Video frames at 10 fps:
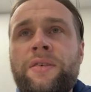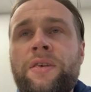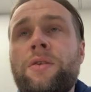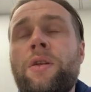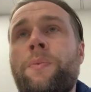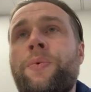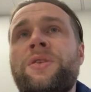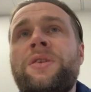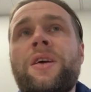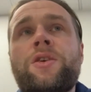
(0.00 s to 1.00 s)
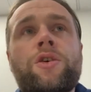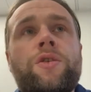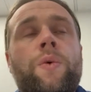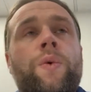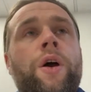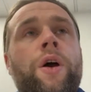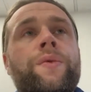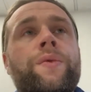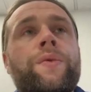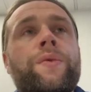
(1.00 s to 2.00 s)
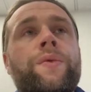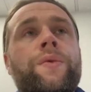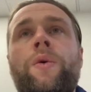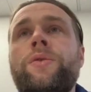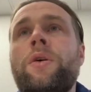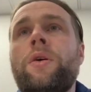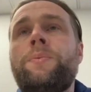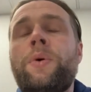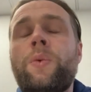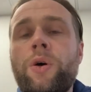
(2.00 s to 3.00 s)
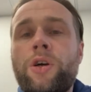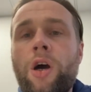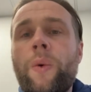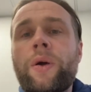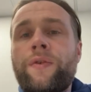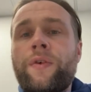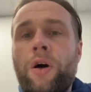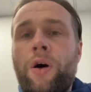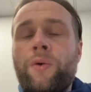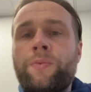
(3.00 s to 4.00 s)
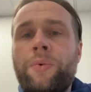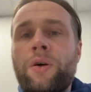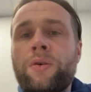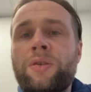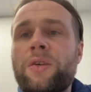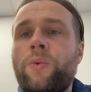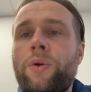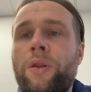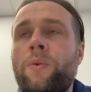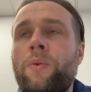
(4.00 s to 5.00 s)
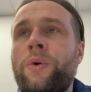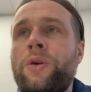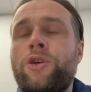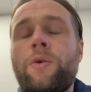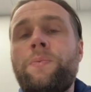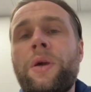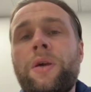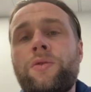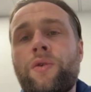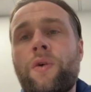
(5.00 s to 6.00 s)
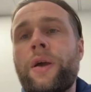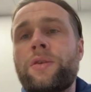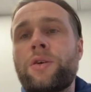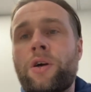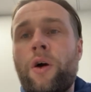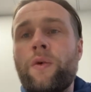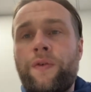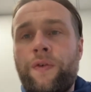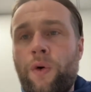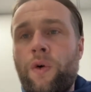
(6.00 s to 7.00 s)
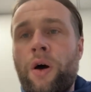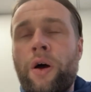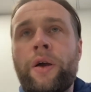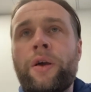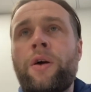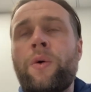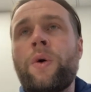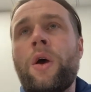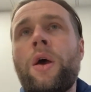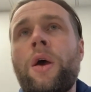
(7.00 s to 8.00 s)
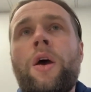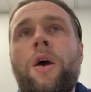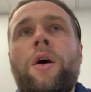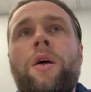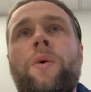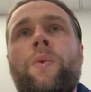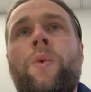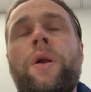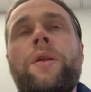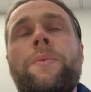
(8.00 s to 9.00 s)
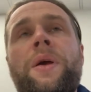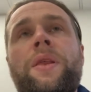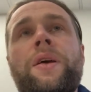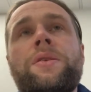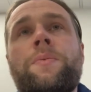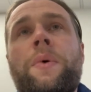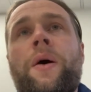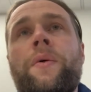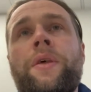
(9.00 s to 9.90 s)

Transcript: isn't a prediction that we're going to win gold, but we're going for gold, because that's what we should be trying to go for. One of the big things about